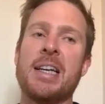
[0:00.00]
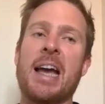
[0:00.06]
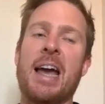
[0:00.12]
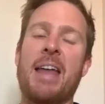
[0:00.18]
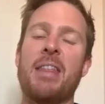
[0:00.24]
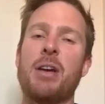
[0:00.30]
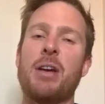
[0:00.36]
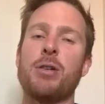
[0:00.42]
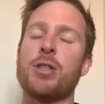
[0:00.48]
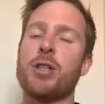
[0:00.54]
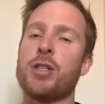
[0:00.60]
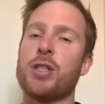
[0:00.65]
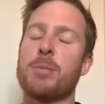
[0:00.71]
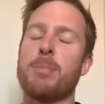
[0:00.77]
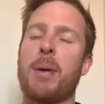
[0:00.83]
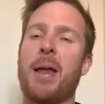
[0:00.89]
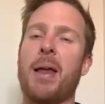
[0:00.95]
And then also
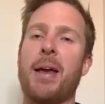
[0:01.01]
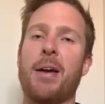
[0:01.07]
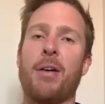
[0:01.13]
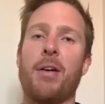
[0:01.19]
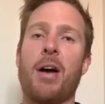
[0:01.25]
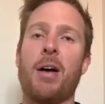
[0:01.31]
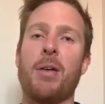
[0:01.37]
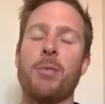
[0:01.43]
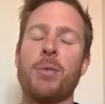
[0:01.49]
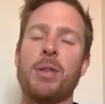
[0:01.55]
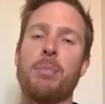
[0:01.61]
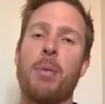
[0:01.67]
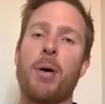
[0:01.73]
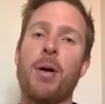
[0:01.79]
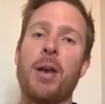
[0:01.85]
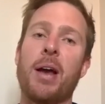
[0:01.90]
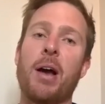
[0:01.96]
just playing around with
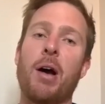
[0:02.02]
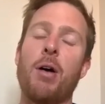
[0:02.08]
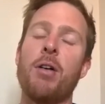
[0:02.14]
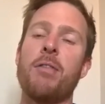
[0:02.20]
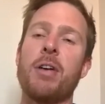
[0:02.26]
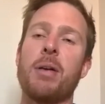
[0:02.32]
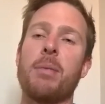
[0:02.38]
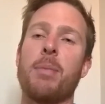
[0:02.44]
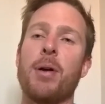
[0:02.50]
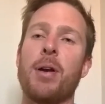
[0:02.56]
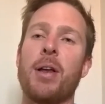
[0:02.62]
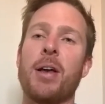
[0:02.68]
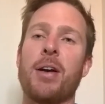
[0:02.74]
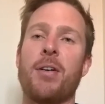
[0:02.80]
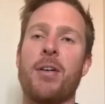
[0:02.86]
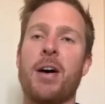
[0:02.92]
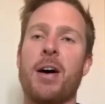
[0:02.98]
bowling over and bowling
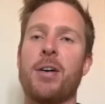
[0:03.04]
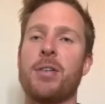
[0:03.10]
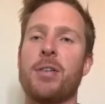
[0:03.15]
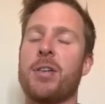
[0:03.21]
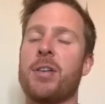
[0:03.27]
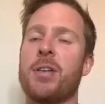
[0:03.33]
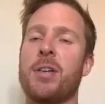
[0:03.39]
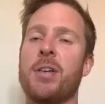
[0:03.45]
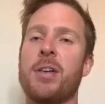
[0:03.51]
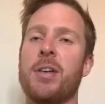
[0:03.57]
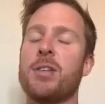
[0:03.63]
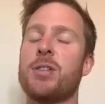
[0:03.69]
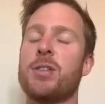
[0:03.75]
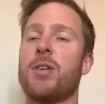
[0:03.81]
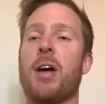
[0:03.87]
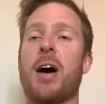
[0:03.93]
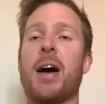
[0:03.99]
around
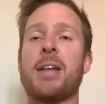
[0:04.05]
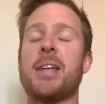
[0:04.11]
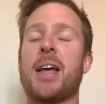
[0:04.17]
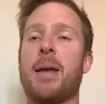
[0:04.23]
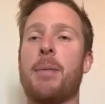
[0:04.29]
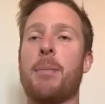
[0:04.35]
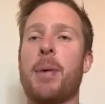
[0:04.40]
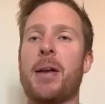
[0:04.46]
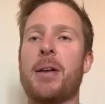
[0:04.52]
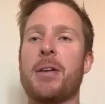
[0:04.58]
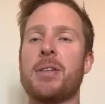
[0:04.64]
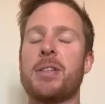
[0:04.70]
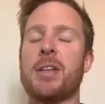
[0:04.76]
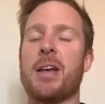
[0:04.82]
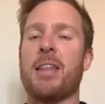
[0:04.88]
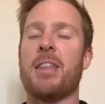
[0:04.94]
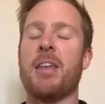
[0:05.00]
to right-hand
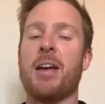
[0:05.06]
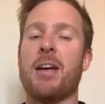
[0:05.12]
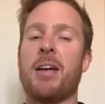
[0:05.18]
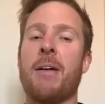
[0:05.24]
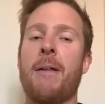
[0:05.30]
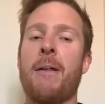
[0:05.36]
batters. I think